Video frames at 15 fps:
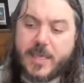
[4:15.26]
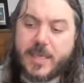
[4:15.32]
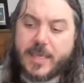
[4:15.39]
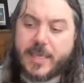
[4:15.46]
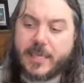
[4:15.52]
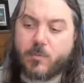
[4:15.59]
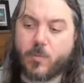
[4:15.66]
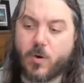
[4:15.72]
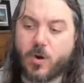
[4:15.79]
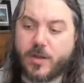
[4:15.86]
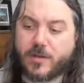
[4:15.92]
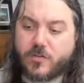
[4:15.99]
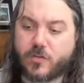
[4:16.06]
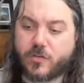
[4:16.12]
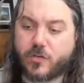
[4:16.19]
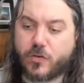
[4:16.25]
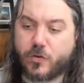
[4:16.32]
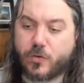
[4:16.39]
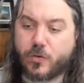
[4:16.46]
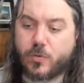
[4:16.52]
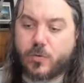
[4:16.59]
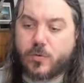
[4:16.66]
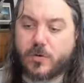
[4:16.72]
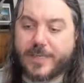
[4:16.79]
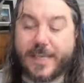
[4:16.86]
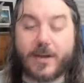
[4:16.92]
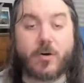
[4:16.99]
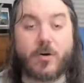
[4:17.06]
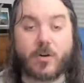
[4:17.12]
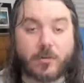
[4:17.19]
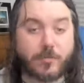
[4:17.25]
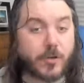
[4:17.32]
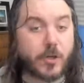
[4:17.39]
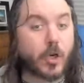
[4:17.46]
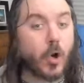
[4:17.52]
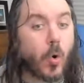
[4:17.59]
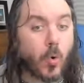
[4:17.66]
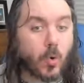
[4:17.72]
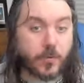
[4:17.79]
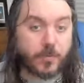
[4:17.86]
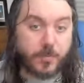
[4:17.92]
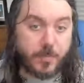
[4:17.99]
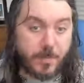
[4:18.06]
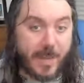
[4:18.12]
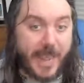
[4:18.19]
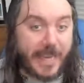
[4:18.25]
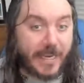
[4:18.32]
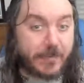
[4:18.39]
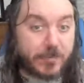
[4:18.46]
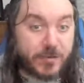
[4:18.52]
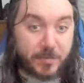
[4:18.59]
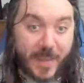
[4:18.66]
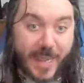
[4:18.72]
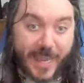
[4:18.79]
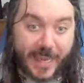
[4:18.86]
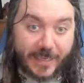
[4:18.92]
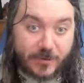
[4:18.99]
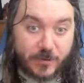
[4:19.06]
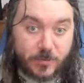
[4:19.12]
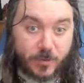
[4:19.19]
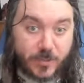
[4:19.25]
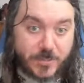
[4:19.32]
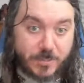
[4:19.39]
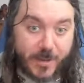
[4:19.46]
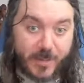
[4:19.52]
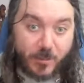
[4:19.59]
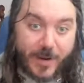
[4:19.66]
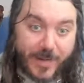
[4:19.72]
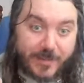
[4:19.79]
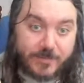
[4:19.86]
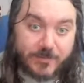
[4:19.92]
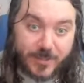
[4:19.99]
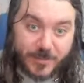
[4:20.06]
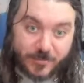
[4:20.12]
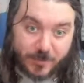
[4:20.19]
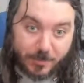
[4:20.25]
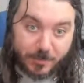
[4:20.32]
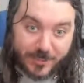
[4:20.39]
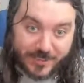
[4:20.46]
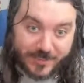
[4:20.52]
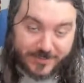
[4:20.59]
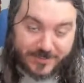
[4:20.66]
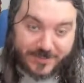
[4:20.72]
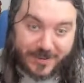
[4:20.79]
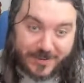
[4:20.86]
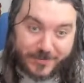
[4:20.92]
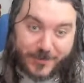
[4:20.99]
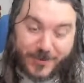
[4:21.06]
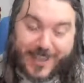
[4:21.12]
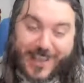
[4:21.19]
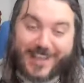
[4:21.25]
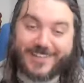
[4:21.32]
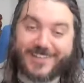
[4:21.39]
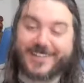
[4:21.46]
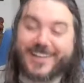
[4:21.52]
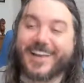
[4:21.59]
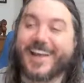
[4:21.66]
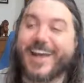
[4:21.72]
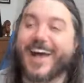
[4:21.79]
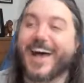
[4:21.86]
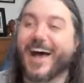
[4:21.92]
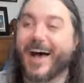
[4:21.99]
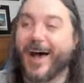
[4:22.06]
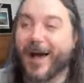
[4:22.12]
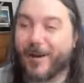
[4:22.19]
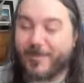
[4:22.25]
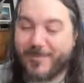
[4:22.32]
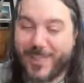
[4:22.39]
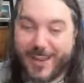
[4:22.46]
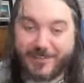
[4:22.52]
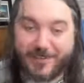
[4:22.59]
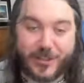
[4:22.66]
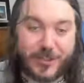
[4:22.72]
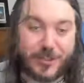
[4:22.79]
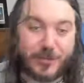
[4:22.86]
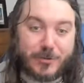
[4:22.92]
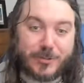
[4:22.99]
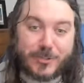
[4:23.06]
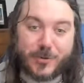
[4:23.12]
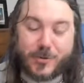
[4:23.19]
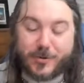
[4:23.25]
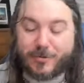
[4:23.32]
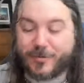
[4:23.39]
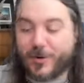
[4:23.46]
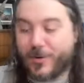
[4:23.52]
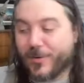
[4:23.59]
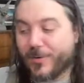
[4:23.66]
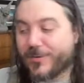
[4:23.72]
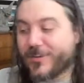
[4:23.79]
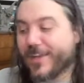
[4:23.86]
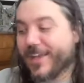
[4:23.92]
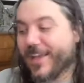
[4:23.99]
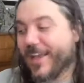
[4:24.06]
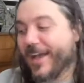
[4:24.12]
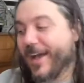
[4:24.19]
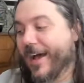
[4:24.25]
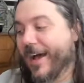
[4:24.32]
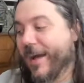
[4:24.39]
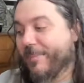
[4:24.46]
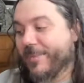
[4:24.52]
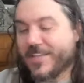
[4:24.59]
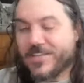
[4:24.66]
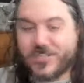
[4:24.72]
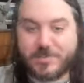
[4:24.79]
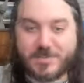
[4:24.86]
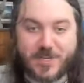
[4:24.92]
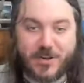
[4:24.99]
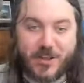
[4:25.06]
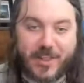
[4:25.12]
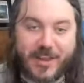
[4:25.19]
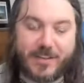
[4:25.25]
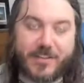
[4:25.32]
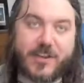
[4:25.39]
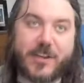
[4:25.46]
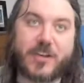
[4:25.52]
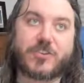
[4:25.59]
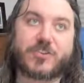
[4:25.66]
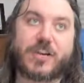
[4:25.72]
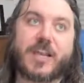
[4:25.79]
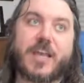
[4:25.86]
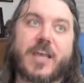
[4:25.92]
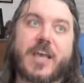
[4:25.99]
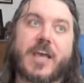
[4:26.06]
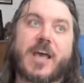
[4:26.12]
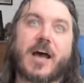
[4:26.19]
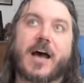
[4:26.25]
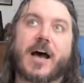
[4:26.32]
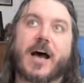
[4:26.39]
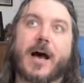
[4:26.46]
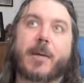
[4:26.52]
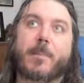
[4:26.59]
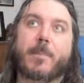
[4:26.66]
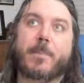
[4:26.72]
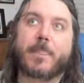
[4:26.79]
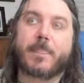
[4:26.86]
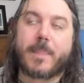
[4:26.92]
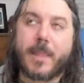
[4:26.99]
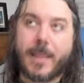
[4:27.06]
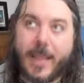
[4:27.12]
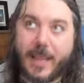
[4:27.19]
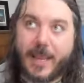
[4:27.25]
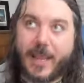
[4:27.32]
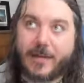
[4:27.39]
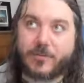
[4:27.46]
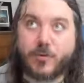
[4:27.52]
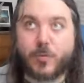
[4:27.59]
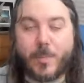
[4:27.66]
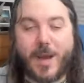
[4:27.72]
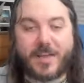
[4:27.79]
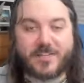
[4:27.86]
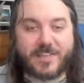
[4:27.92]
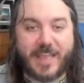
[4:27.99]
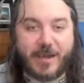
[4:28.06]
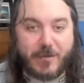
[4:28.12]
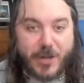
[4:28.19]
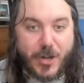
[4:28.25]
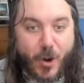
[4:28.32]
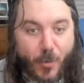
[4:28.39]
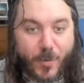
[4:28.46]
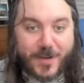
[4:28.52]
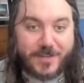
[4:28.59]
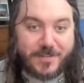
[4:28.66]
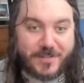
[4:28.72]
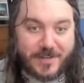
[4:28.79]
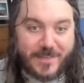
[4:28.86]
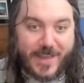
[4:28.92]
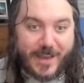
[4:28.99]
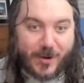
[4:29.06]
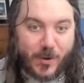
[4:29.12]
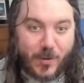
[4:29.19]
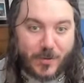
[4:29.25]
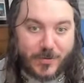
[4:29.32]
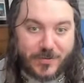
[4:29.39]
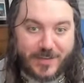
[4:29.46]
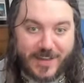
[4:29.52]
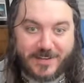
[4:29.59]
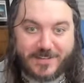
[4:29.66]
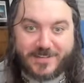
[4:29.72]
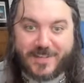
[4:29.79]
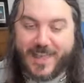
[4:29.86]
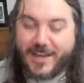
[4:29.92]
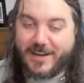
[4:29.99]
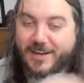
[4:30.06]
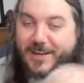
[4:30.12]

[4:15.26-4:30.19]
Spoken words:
he wants to get all of the gold from the Bank of Spain, which, by the way, he's completely successful at. They have a huge hoard of gold. He ships it all out of the country and to Moscow, and no one has seen that gold since then.